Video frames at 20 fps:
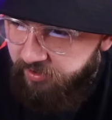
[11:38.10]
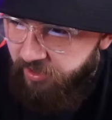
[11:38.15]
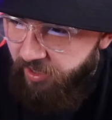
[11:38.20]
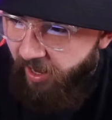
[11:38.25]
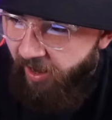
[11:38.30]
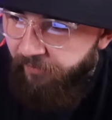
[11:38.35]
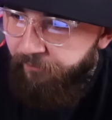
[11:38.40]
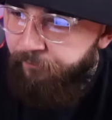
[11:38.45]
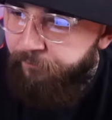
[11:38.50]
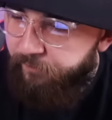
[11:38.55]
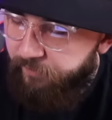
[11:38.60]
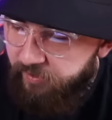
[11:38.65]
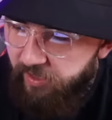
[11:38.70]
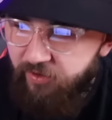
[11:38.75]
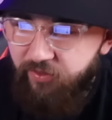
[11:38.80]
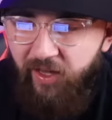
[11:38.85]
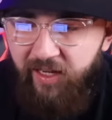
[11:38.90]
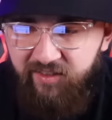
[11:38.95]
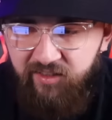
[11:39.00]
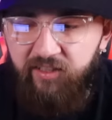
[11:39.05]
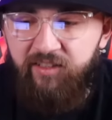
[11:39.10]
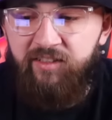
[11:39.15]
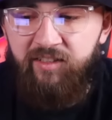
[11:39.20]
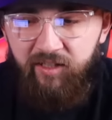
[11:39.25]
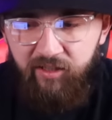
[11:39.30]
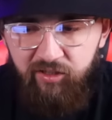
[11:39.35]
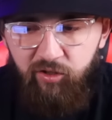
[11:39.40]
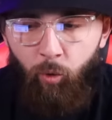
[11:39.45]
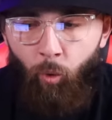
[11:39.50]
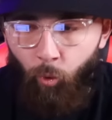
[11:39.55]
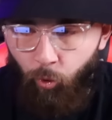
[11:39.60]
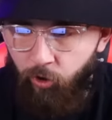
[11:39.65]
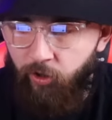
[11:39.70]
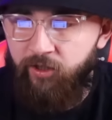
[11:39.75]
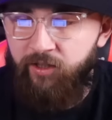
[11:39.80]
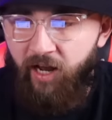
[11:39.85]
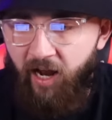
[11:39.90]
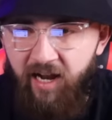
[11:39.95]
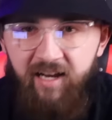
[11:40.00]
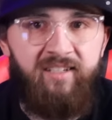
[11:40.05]
I feel like that's a
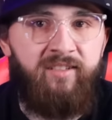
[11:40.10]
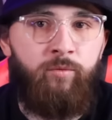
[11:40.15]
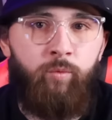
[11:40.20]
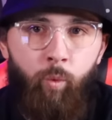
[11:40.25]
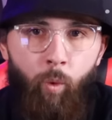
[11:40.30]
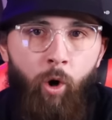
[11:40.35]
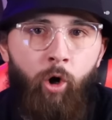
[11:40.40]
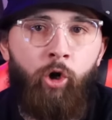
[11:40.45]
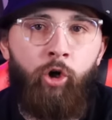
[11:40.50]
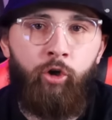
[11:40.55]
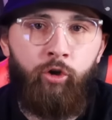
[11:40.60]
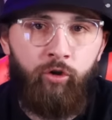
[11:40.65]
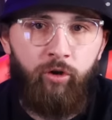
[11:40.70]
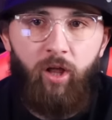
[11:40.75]
disorganized word.